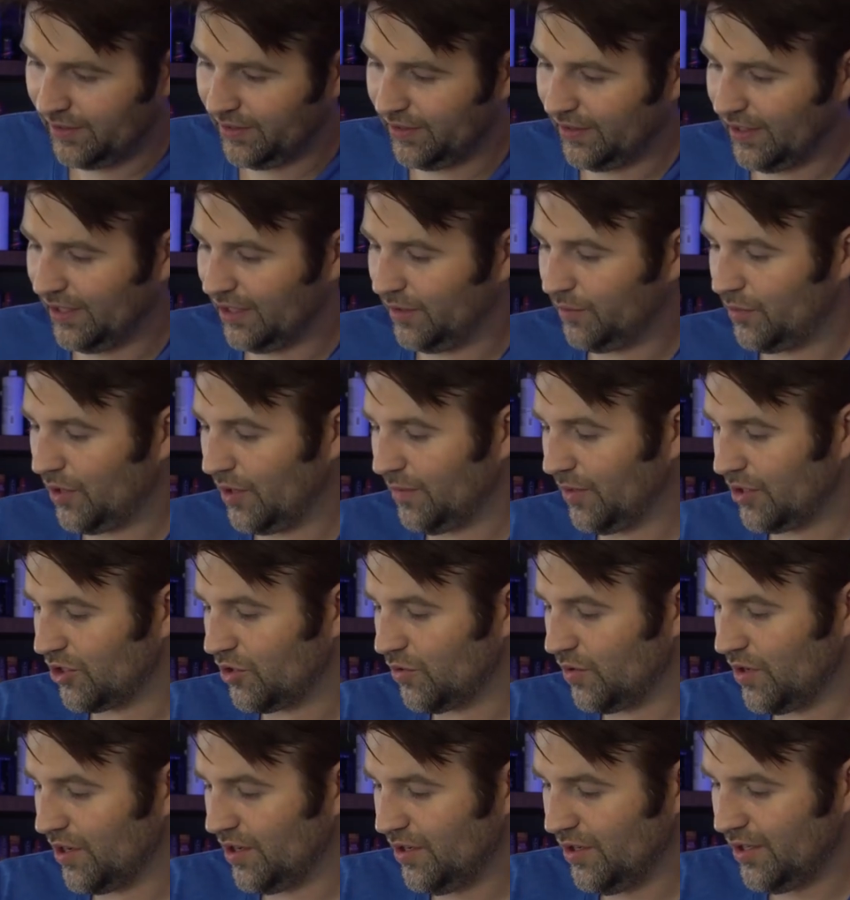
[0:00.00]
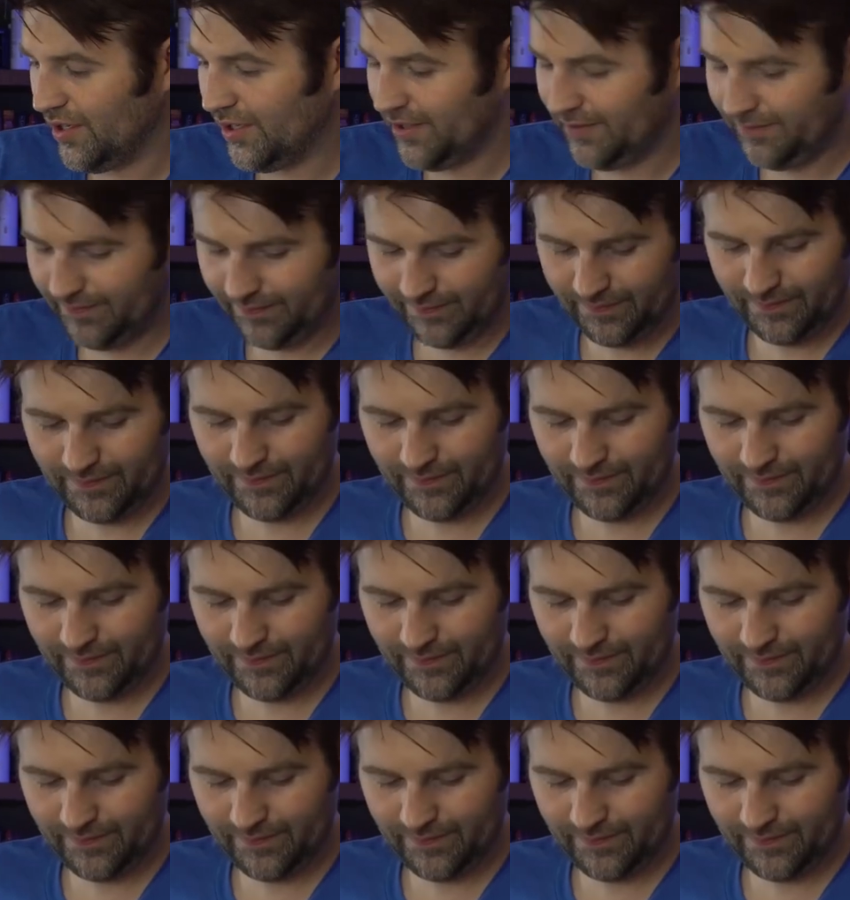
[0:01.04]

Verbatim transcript: So that's pretty much right on.